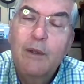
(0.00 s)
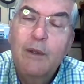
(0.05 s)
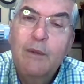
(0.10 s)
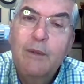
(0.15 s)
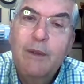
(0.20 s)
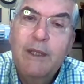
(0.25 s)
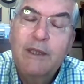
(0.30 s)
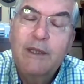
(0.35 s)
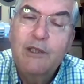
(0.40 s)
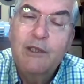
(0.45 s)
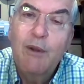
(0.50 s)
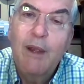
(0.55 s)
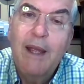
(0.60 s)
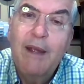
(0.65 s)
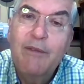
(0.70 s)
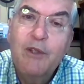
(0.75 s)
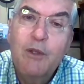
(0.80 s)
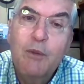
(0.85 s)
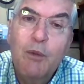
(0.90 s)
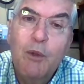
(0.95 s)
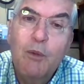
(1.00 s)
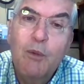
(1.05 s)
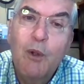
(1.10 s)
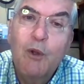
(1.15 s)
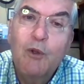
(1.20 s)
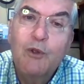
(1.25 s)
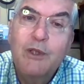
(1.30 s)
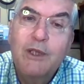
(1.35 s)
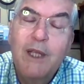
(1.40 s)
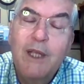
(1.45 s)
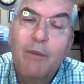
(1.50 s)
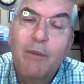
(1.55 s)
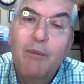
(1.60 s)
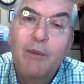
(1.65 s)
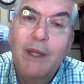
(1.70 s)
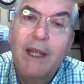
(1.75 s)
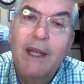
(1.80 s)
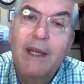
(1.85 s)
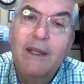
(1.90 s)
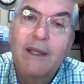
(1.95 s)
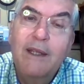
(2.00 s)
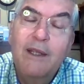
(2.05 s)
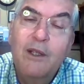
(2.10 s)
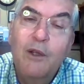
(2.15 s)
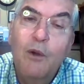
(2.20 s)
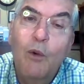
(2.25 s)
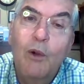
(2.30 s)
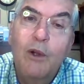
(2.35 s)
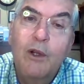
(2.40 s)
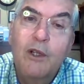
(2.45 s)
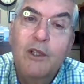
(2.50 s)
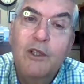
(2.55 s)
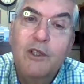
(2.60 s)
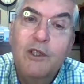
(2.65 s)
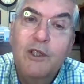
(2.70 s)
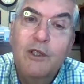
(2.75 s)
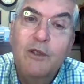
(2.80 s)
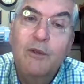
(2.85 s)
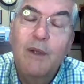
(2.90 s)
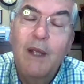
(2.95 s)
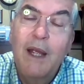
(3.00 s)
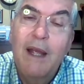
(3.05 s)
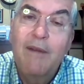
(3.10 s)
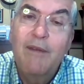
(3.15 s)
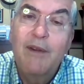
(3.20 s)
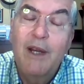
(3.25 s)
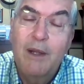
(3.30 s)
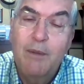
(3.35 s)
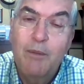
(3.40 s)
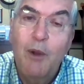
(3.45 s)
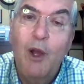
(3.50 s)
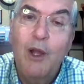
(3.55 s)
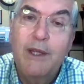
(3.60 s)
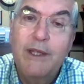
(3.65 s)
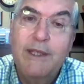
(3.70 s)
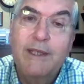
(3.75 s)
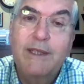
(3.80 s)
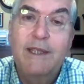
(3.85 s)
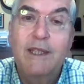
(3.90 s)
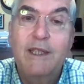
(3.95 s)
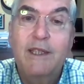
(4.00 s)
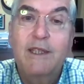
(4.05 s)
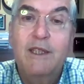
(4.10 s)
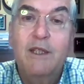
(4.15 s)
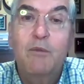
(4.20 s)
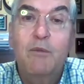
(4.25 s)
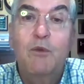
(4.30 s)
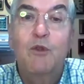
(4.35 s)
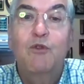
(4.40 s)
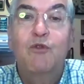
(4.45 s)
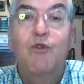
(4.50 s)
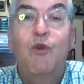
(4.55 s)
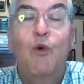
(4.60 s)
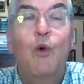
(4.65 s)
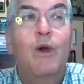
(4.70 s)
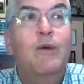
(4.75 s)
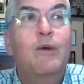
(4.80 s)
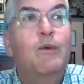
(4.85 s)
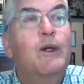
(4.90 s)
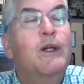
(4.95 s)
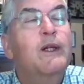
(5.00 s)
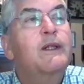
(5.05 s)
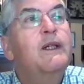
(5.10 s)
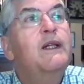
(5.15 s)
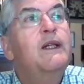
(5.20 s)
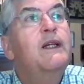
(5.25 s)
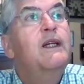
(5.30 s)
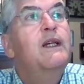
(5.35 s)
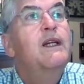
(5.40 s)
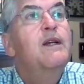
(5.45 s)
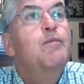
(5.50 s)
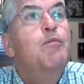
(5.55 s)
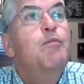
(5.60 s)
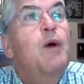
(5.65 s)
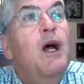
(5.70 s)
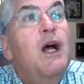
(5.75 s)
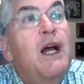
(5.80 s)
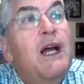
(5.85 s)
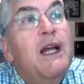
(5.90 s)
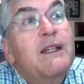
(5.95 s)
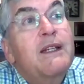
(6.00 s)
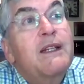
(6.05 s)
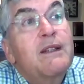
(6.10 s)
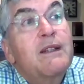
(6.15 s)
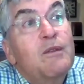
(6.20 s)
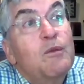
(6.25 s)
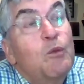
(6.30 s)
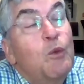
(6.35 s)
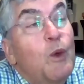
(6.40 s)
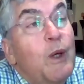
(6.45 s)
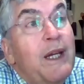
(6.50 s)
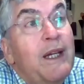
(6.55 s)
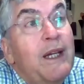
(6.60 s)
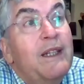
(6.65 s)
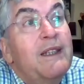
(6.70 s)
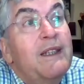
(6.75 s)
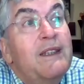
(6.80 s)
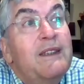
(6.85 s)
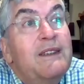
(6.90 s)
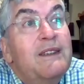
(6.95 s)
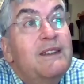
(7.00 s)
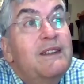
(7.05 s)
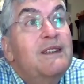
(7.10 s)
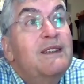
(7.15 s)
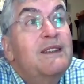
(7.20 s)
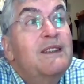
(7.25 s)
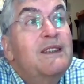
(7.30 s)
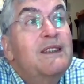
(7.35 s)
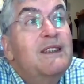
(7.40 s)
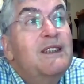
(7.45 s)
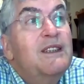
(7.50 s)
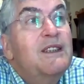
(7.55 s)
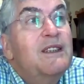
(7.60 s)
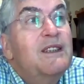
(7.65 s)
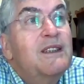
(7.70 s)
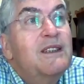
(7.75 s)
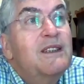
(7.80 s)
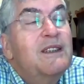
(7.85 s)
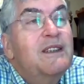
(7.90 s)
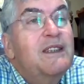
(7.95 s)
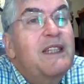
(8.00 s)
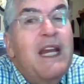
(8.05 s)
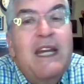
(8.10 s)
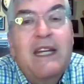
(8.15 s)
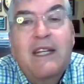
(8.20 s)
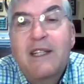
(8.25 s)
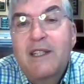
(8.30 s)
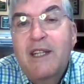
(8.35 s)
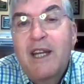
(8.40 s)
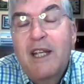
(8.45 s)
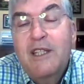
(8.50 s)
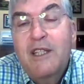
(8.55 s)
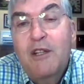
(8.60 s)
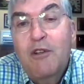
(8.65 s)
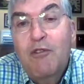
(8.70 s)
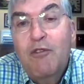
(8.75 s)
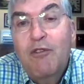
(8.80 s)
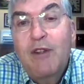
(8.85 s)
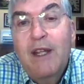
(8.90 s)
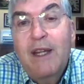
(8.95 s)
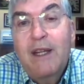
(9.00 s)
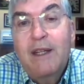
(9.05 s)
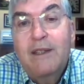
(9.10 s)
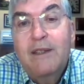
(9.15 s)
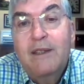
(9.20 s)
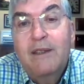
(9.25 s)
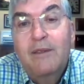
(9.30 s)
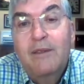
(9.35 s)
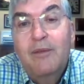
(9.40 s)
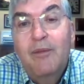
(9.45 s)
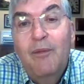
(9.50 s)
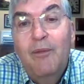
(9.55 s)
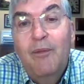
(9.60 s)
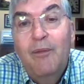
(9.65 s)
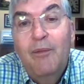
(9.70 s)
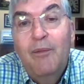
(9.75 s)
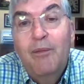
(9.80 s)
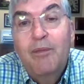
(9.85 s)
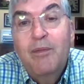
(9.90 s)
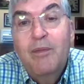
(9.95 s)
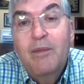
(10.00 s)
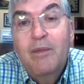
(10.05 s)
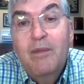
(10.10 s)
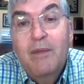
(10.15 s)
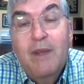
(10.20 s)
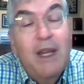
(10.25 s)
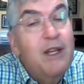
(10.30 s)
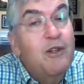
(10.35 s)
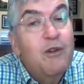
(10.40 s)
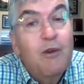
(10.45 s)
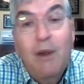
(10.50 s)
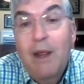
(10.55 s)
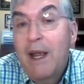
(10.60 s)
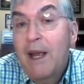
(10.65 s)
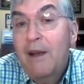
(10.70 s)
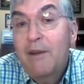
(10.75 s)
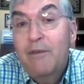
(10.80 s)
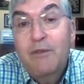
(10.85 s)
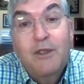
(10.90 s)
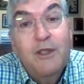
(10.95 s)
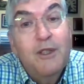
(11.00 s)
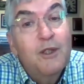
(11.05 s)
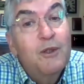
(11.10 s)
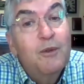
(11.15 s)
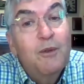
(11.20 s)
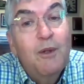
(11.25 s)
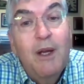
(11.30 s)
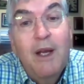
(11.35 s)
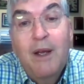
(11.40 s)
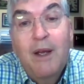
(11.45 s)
because you have to propose something in order to have a hypothesis to move forward. But when data doesn't fit, then you have to